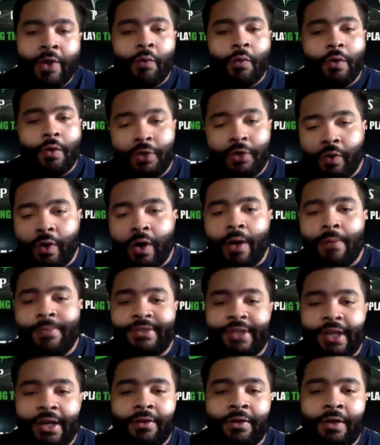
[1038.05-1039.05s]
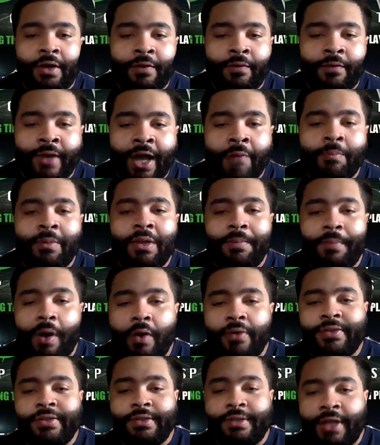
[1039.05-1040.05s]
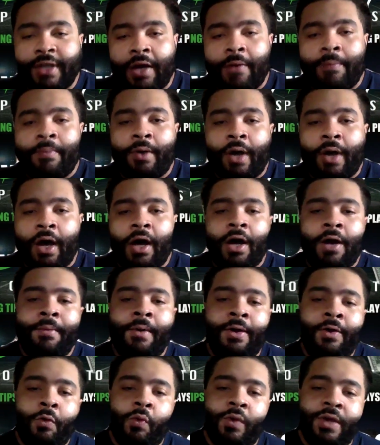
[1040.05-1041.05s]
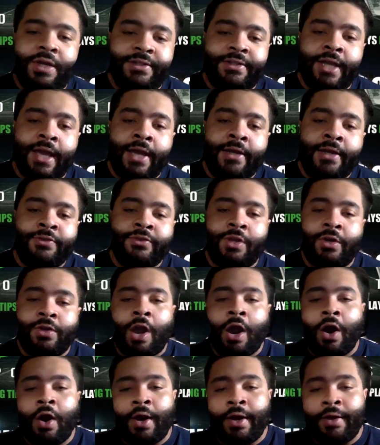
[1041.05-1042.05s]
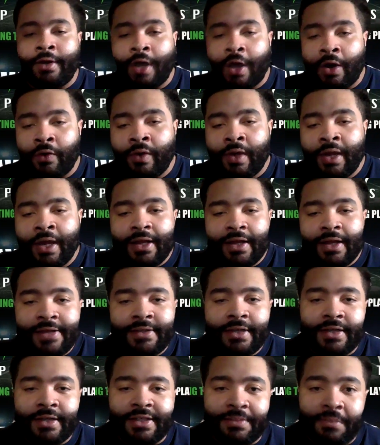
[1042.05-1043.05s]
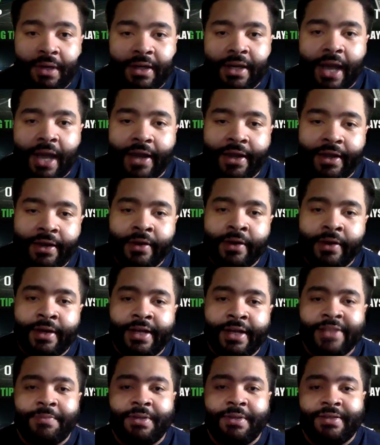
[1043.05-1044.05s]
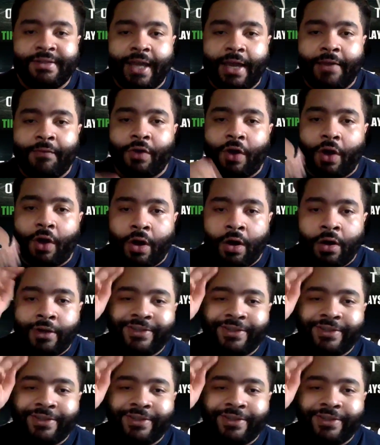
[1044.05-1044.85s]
We'll do upset alert. That'll be posted up on Wednesday. So y'all already know. Let's get this money out here and let's be safe, y'all.